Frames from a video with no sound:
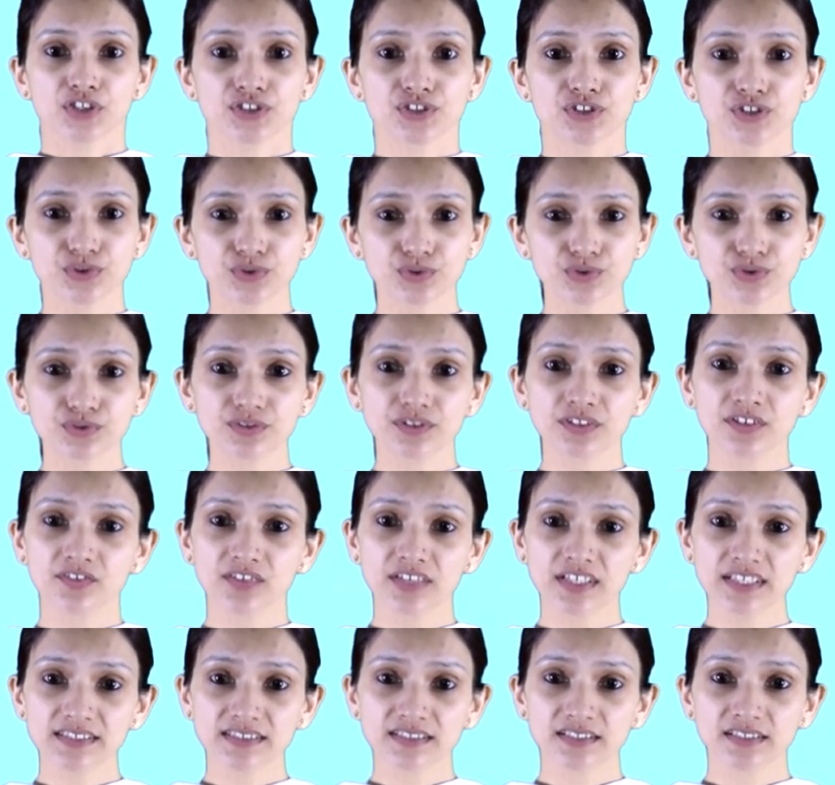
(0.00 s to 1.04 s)
due to the
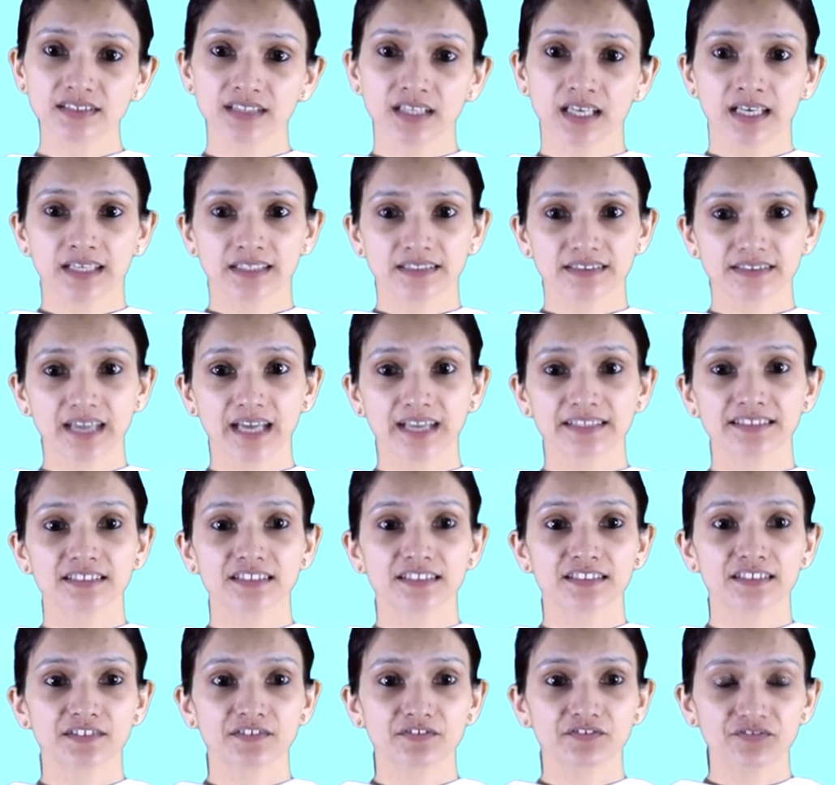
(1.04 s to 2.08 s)
reason that the
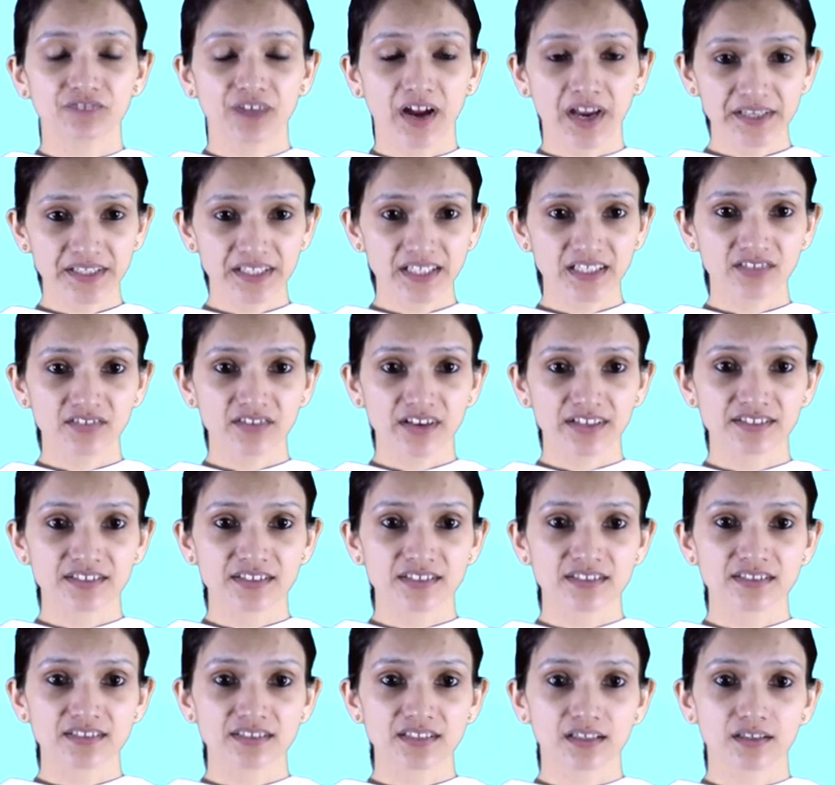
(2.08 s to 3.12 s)
defining
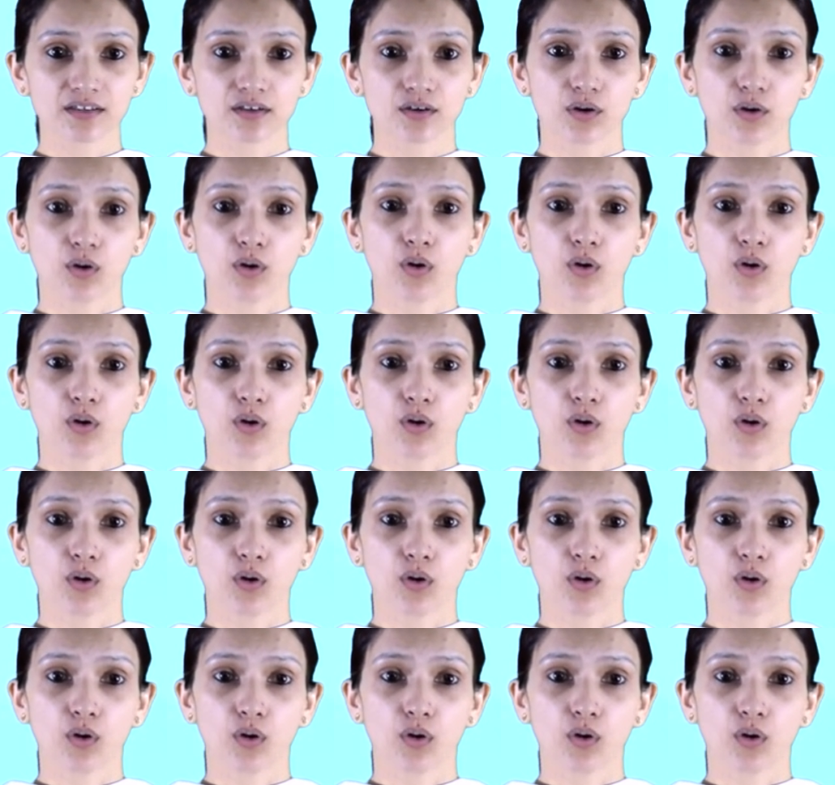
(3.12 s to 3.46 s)
characteristic